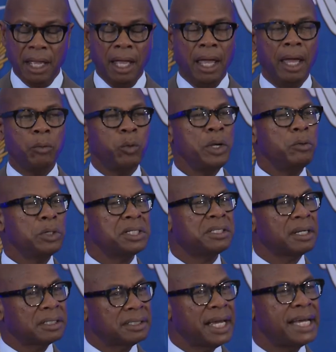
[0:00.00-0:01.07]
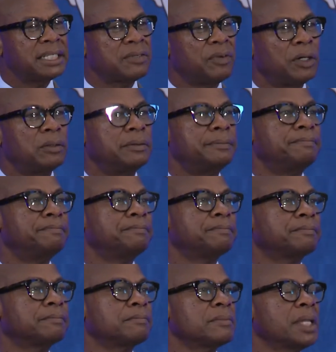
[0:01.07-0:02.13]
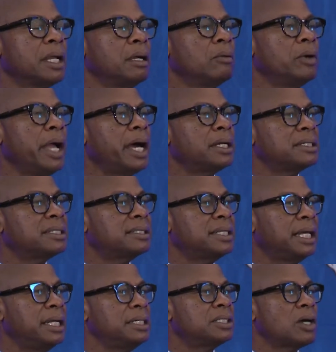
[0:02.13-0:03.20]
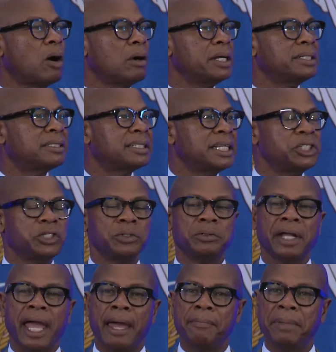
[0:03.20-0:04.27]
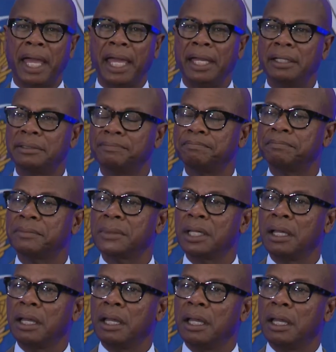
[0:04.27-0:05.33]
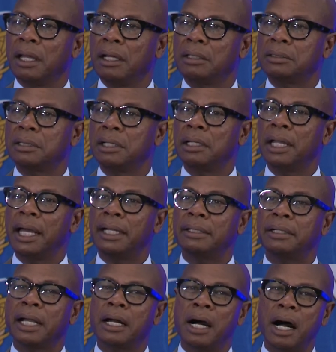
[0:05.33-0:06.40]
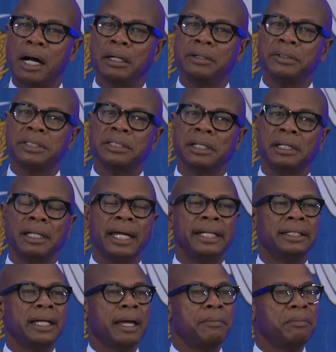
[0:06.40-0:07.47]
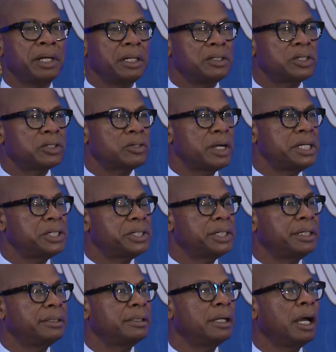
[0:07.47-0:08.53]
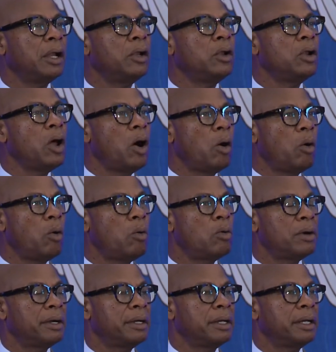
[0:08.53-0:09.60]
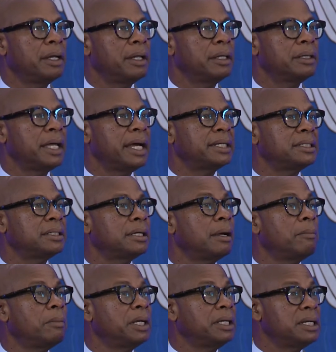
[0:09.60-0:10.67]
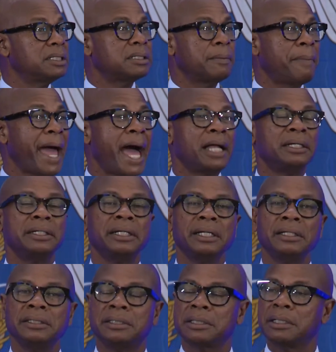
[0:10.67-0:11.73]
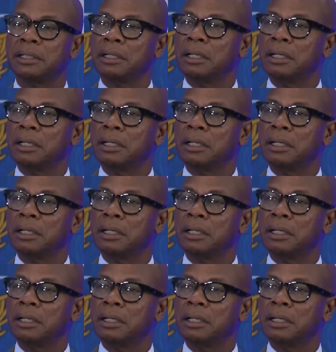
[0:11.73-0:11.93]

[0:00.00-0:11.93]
And we were successful. We had a Cities Are Essential campaign to let Congress and let the administration know that municipalities